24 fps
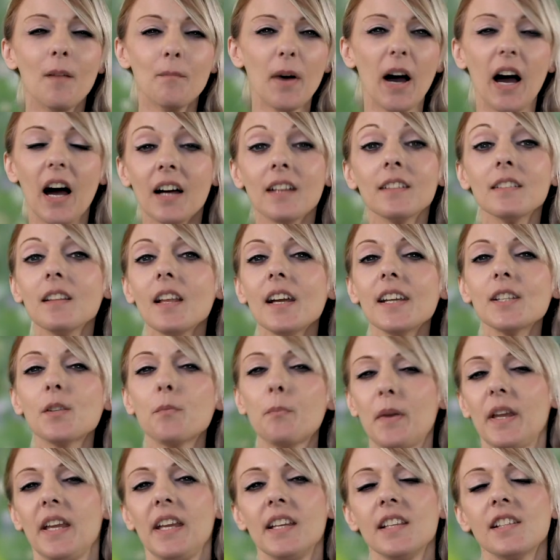but
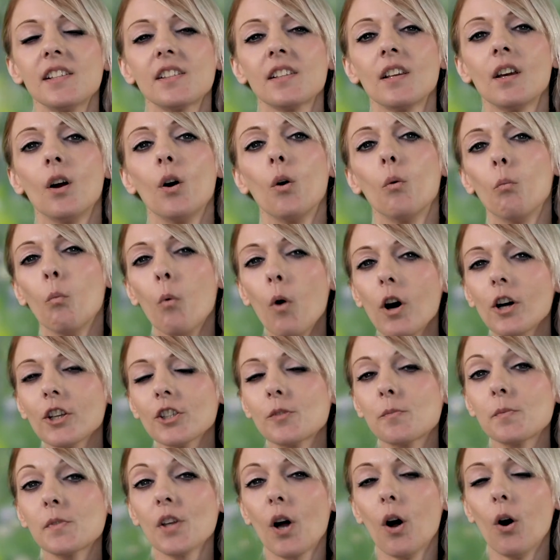unlike bees,
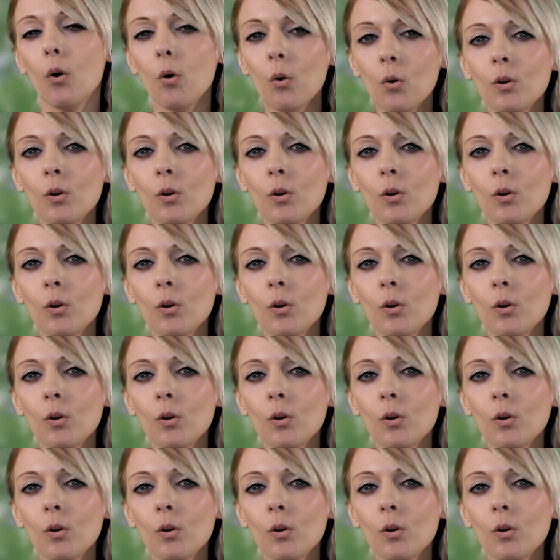wasps are